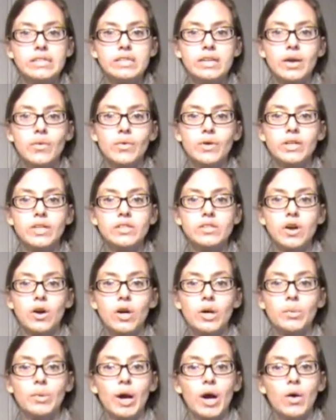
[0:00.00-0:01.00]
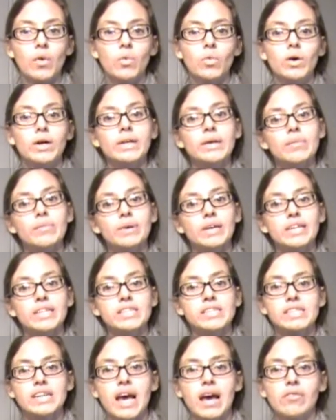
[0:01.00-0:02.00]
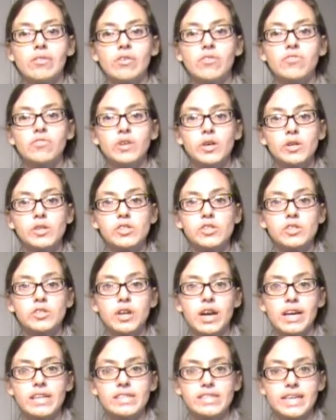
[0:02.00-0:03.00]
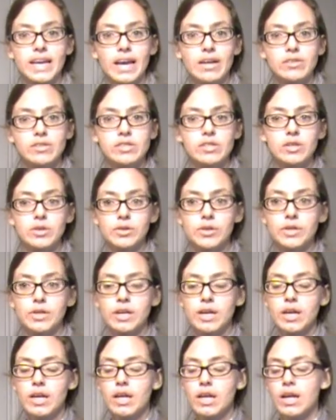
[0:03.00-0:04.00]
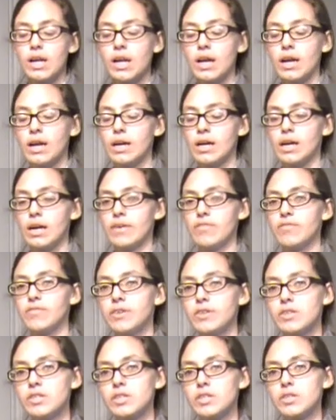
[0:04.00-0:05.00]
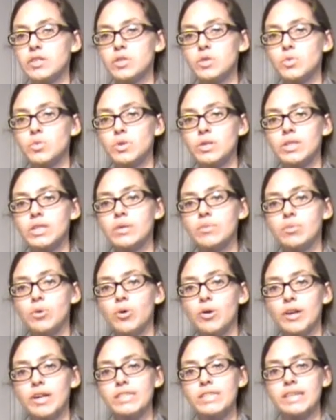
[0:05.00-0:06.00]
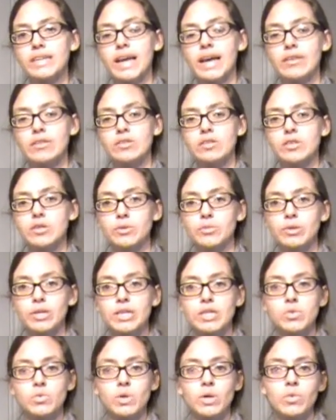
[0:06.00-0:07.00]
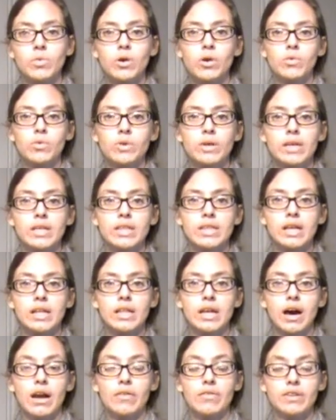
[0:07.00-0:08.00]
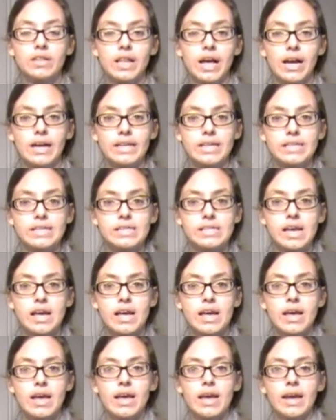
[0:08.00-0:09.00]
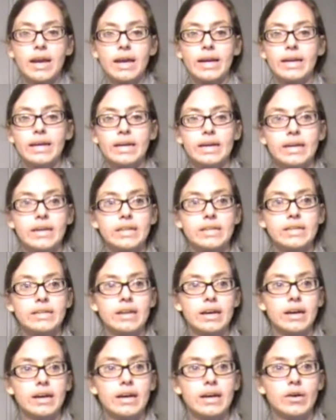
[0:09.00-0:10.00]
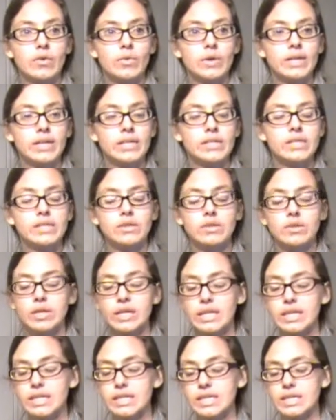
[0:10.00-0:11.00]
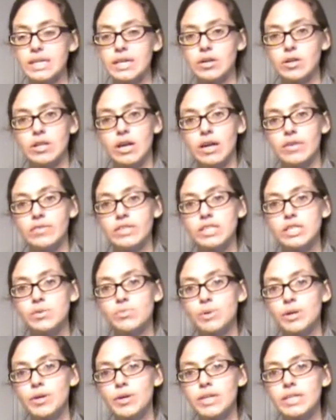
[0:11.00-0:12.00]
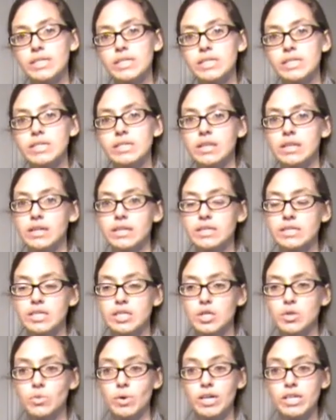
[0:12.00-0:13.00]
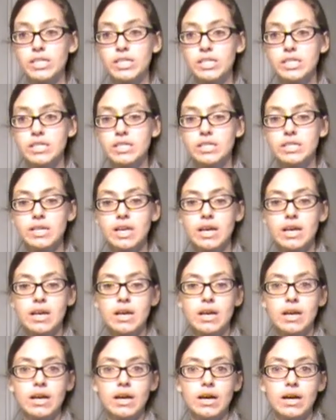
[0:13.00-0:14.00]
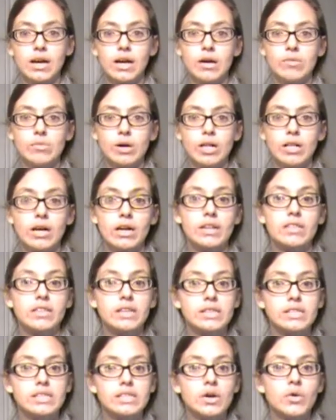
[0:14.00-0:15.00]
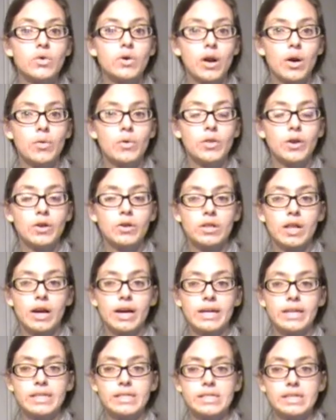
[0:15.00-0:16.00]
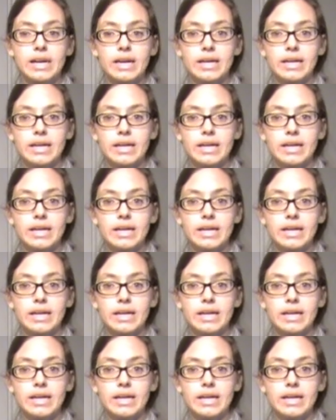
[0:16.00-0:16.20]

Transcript: Today we're going to talk about what it means to have a filter as a counselor. A filter is really important as a counselor because we work with a lot of clients and we get to hear a lot of experiences, a lot of situations, a lot of things going on with our clients.